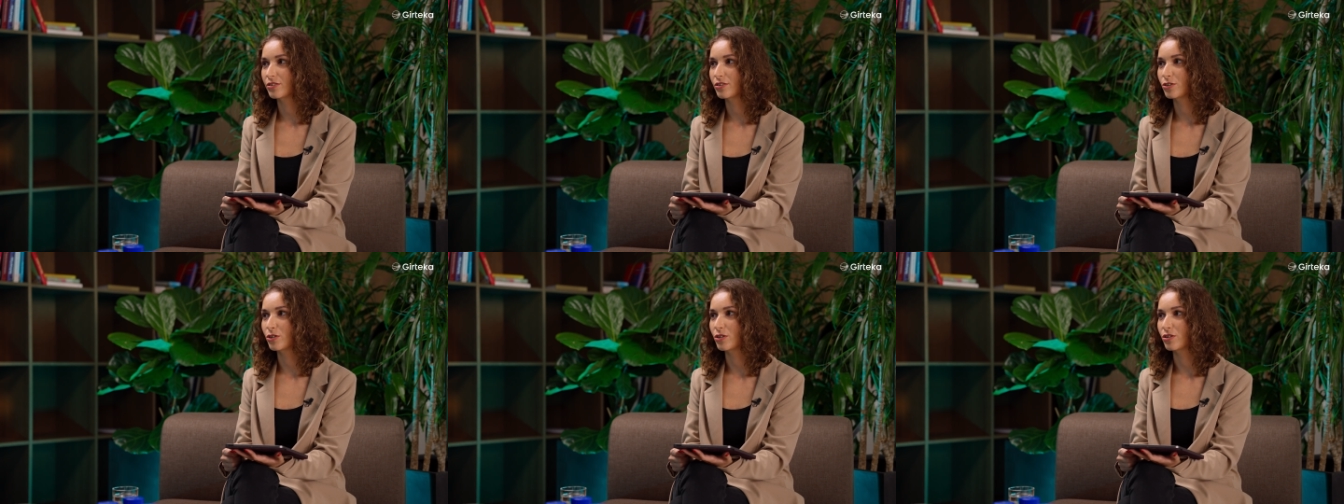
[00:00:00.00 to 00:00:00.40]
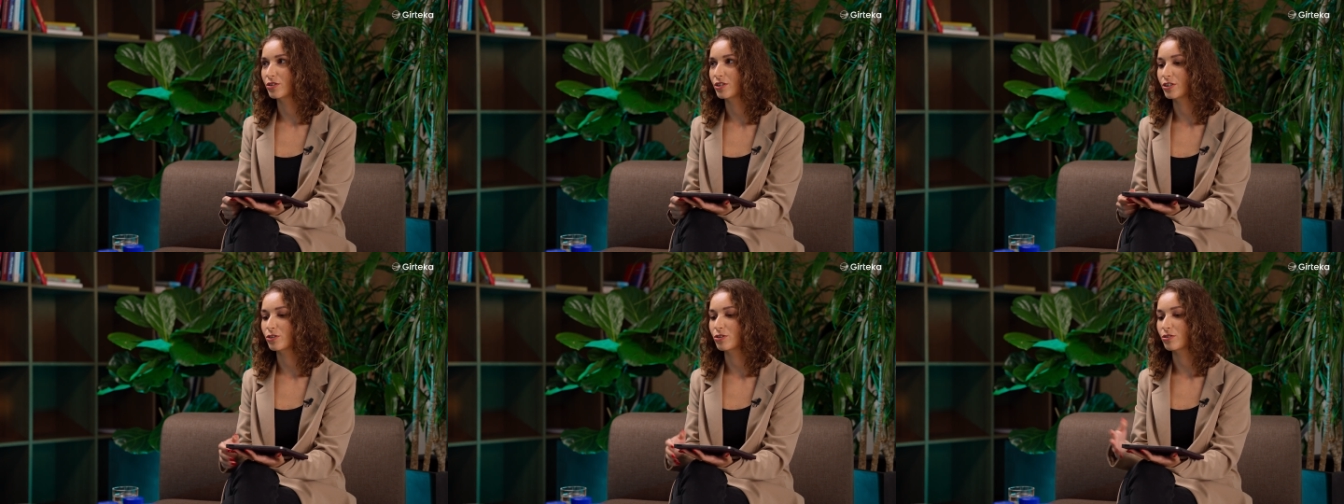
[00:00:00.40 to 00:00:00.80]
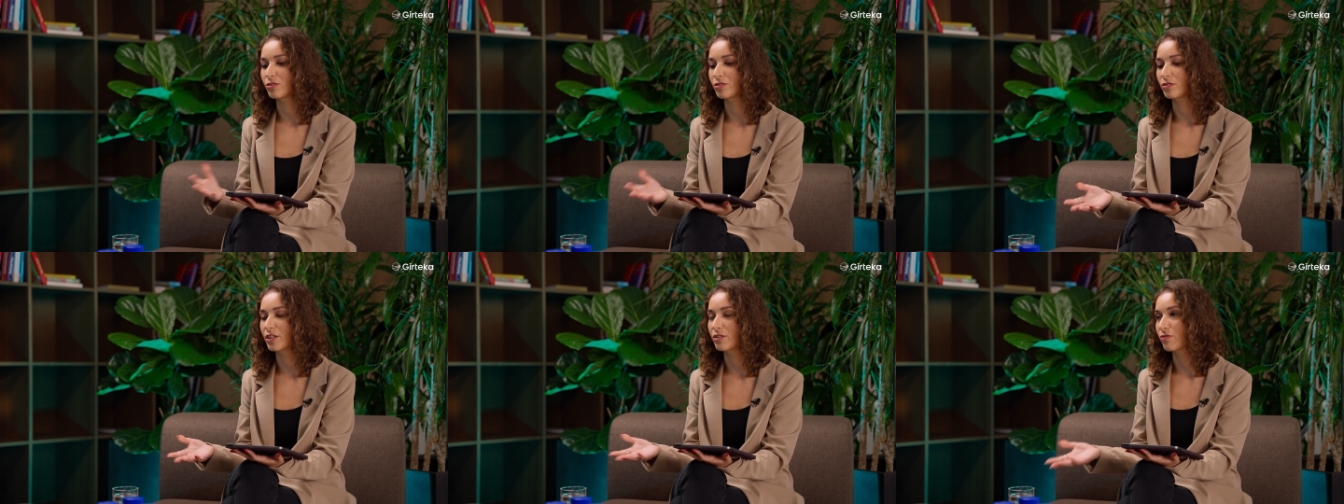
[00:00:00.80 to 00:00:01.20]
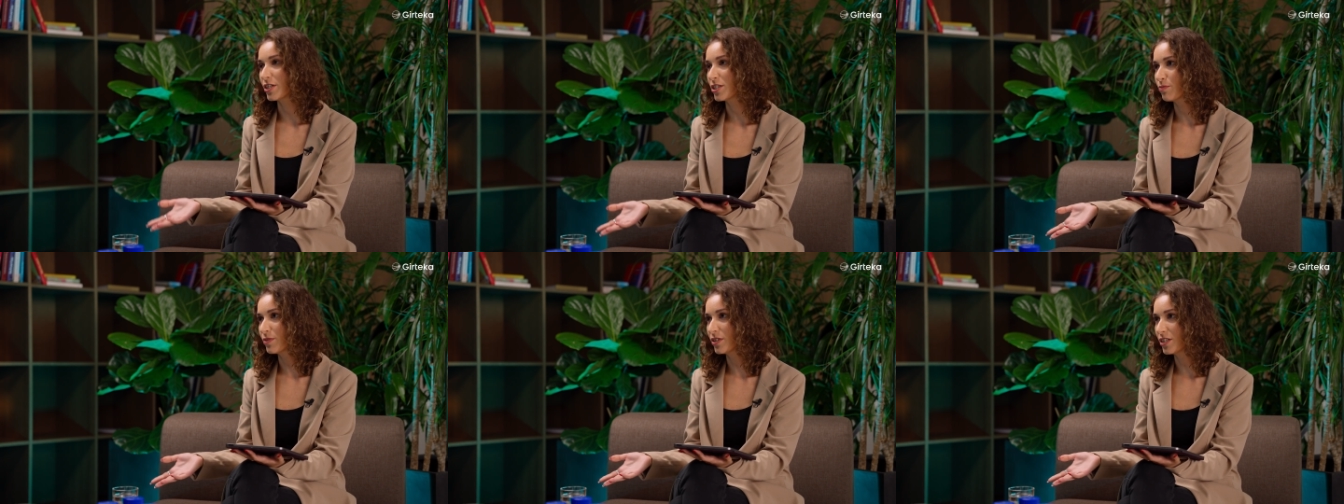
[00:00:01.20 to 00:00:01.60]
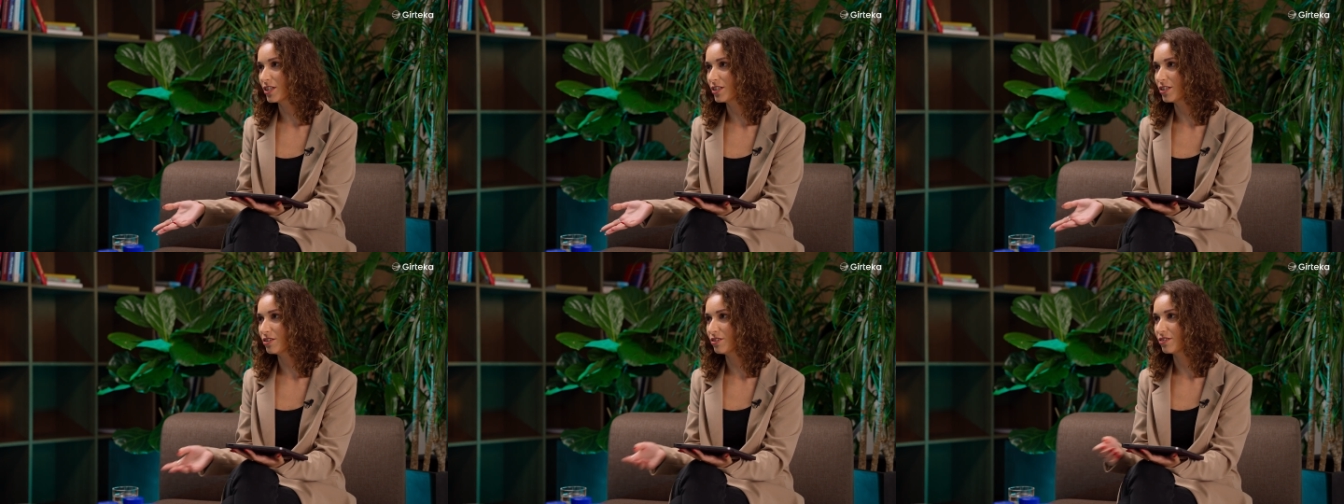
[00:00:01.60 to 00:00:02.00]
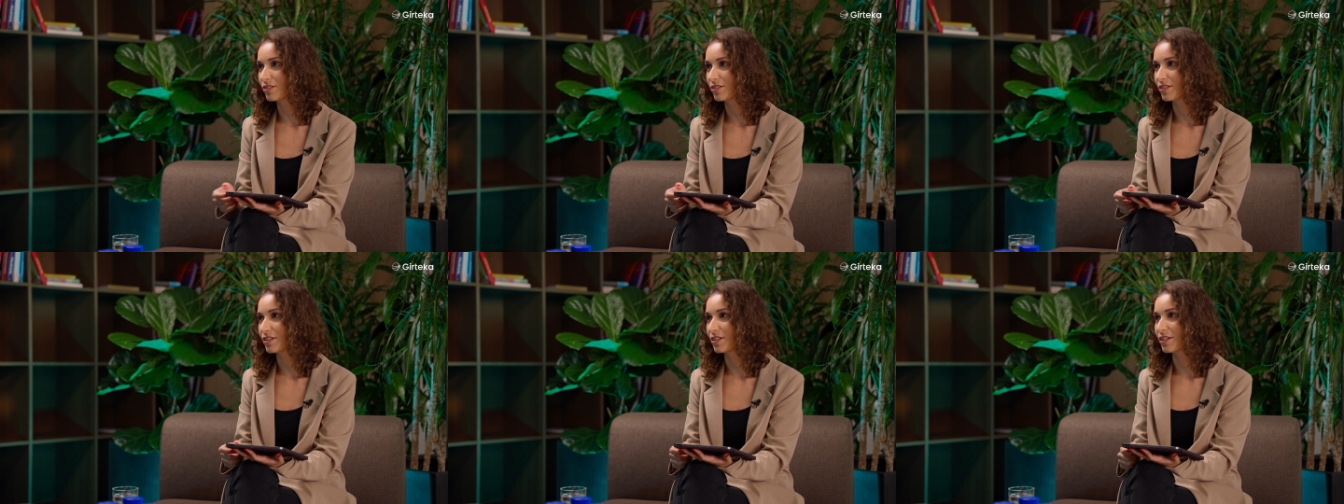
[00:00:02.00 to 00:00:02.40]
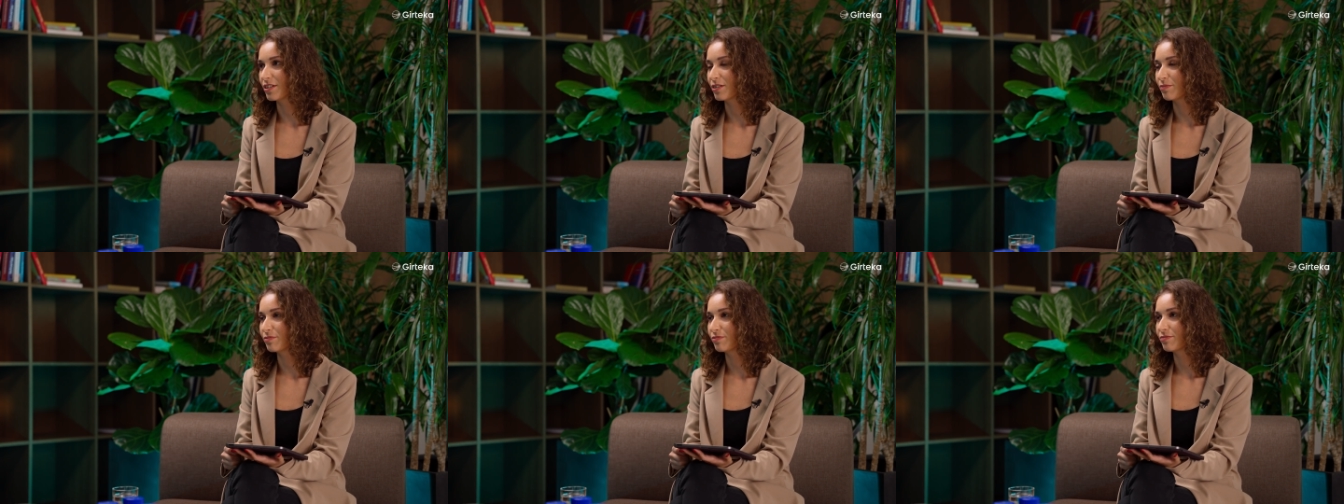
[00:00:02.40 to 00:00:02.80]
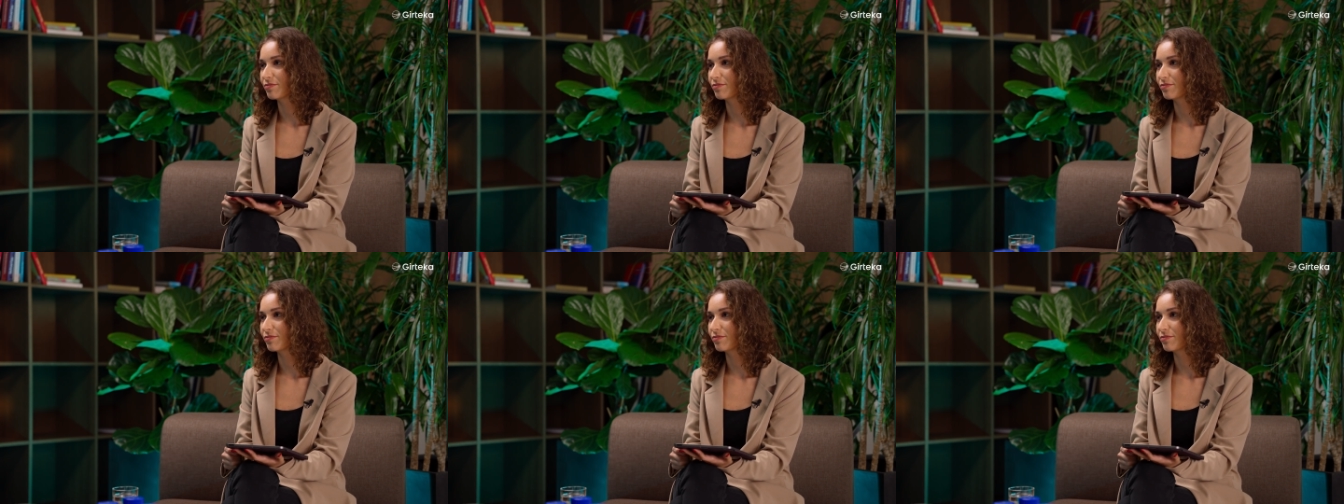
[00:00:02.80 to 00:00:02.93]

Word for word: So there is no investment needed. Um,